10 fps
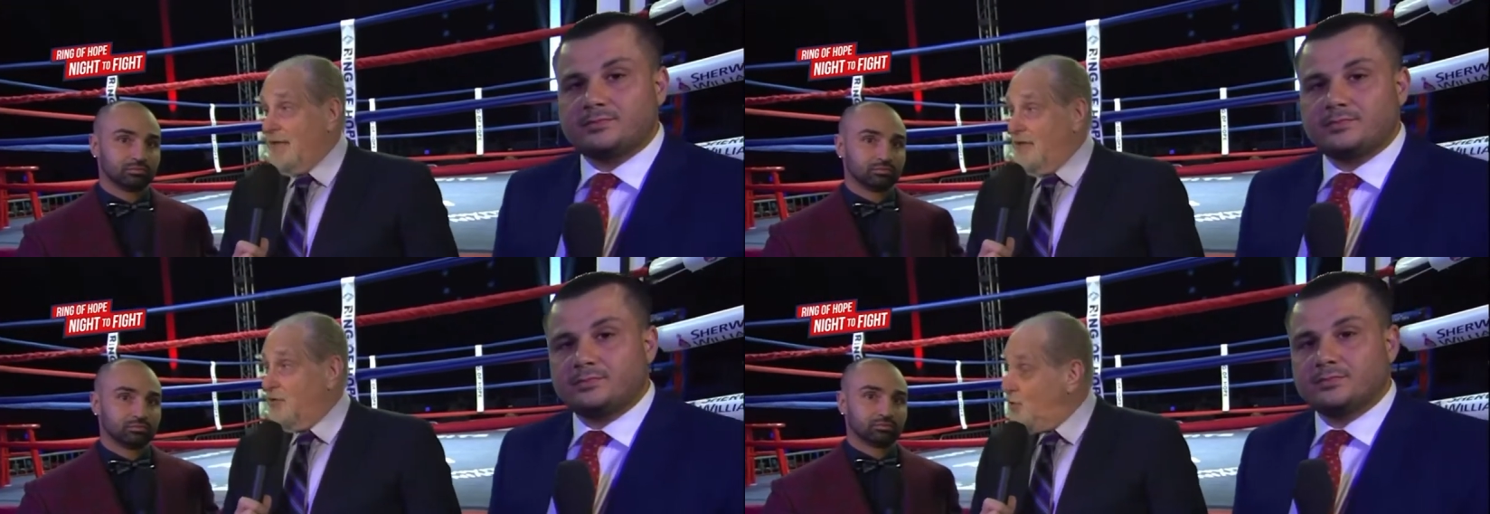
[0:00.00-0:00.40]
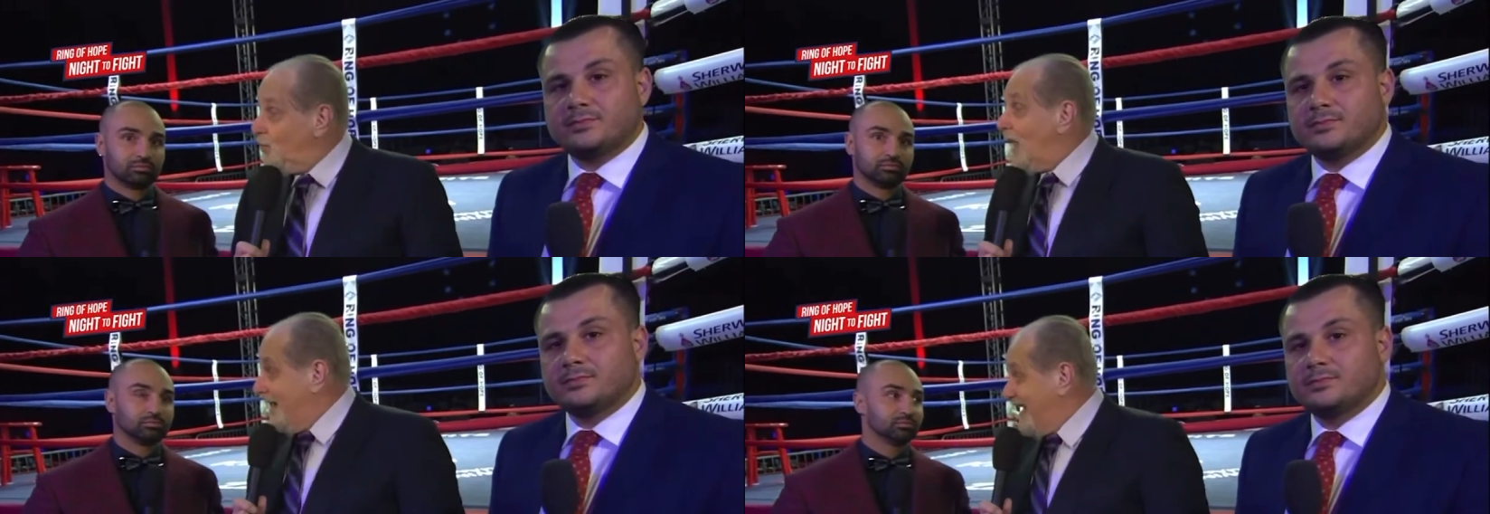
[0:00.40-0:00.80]
Speaker 1: two
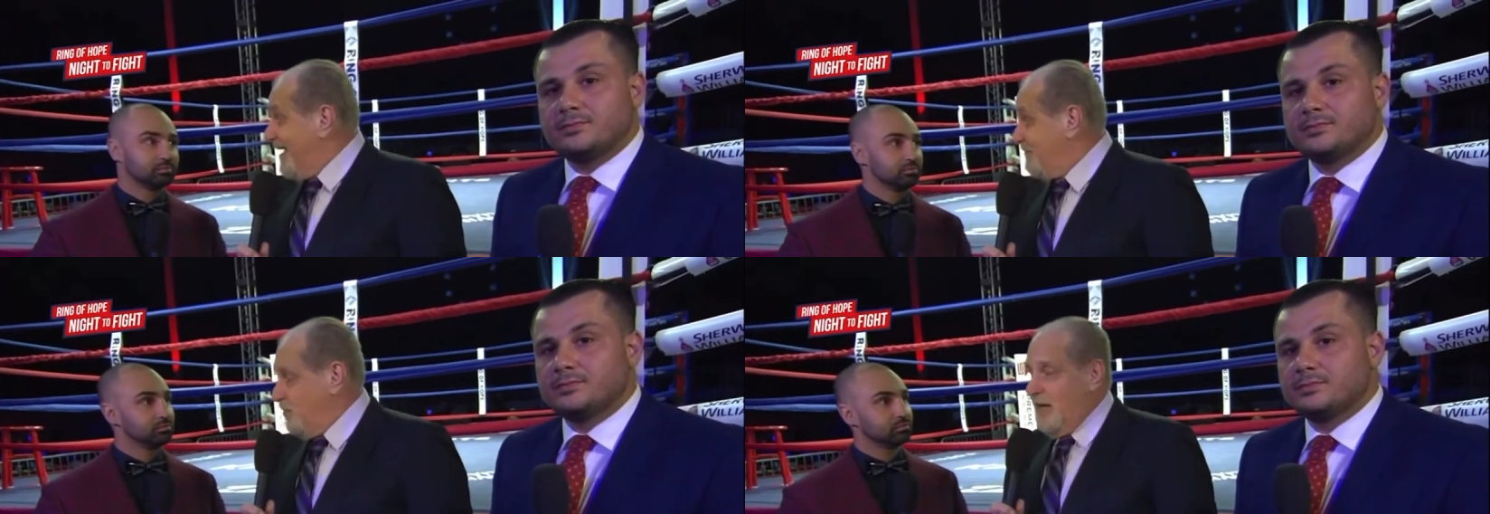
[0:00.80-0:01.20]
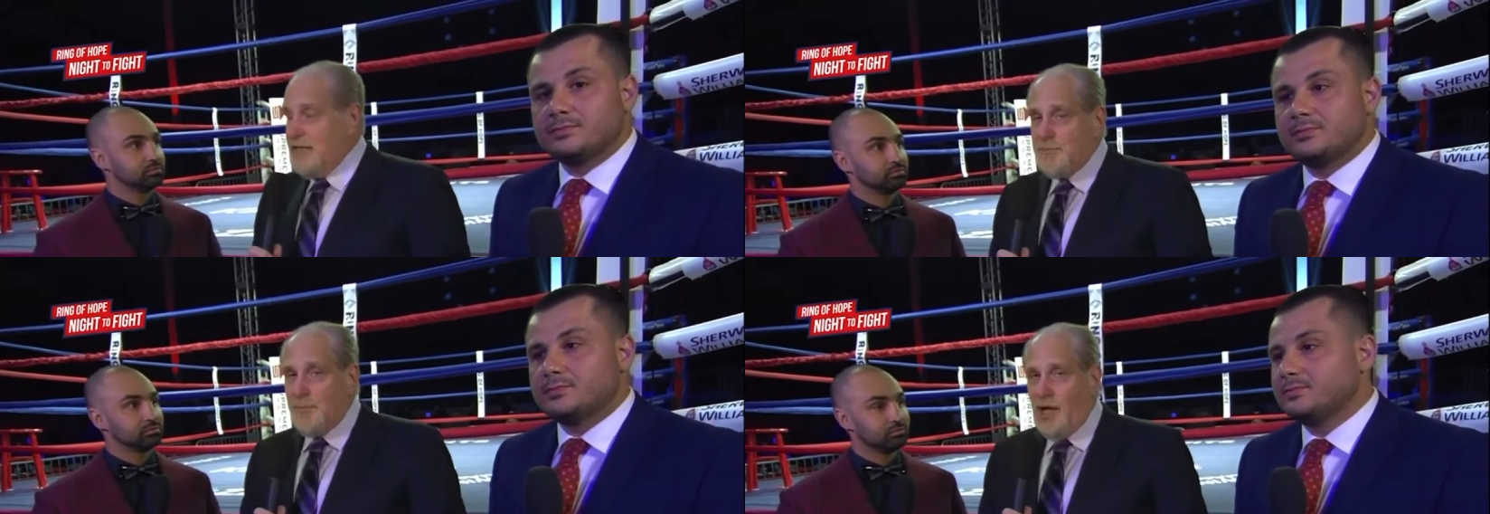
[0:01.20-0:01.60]
light heavyweights,
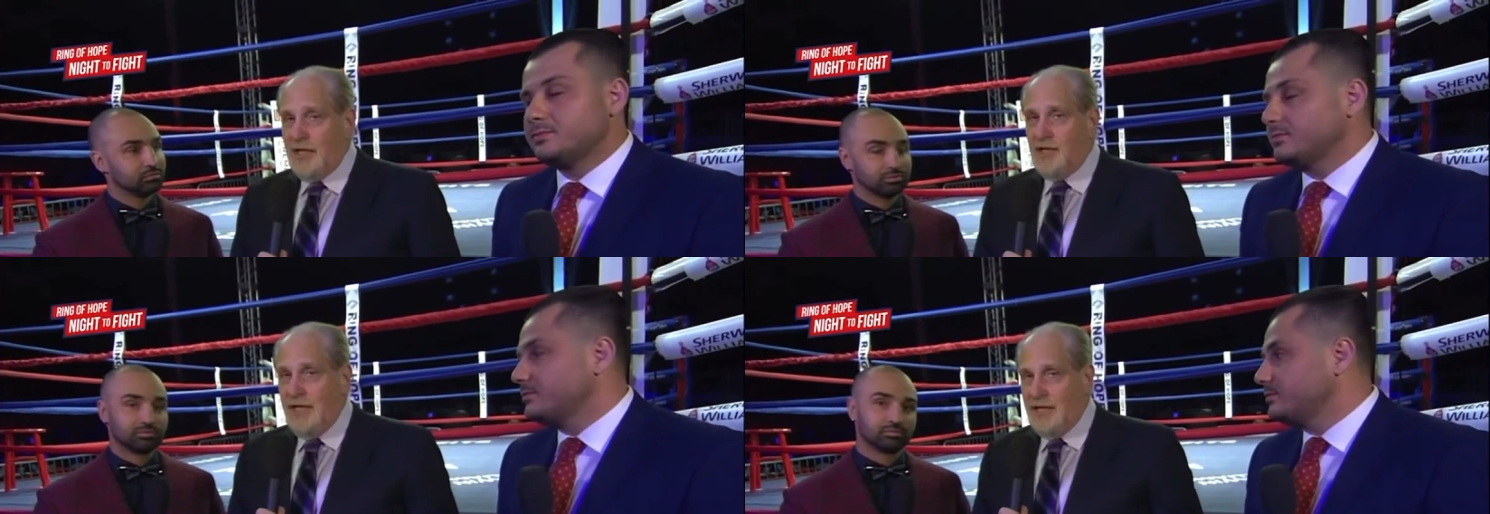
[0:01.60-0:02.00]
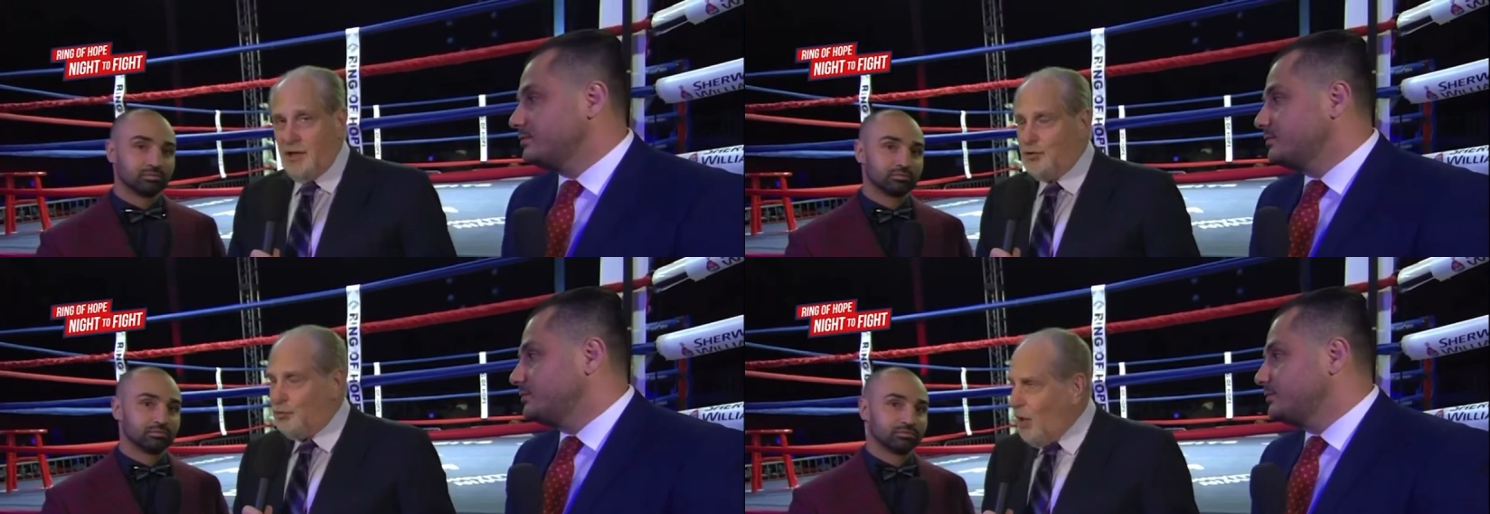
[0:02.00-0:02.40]
Paulie, in a
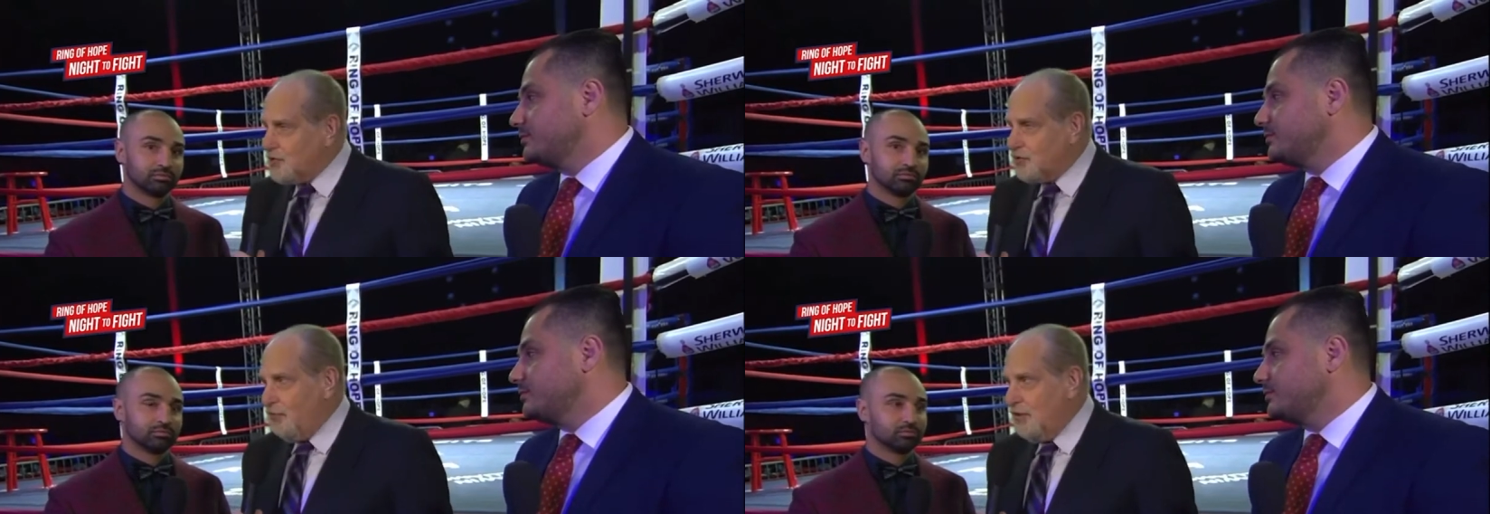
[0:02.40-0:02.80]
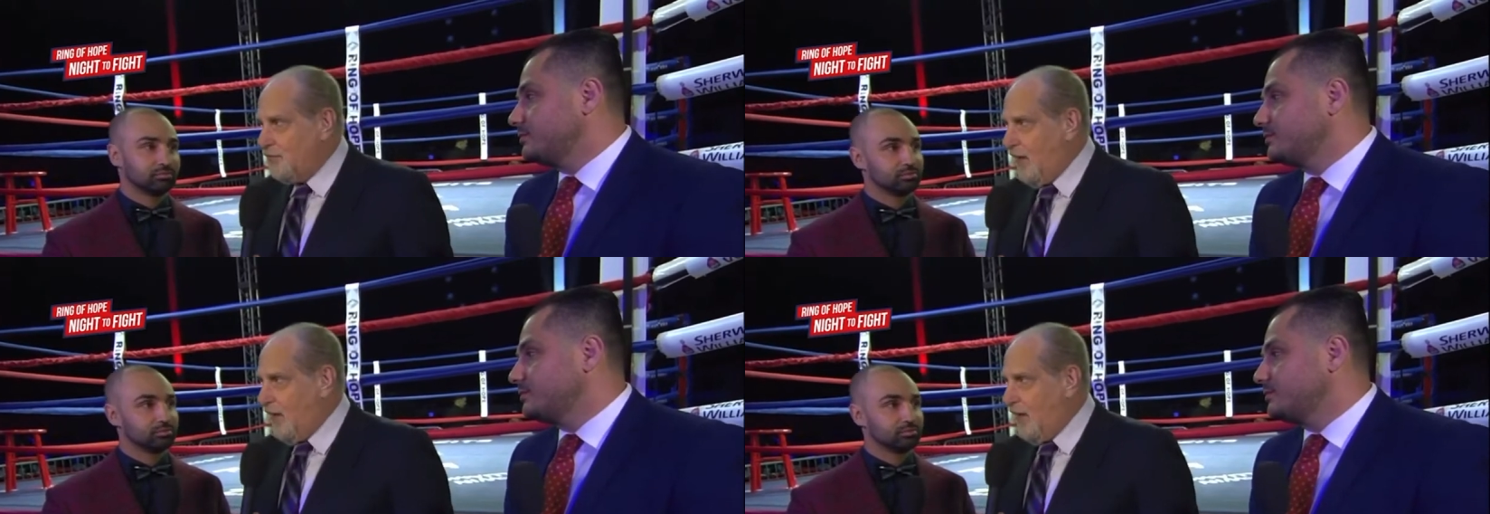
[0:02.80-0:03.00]
crossroads fight,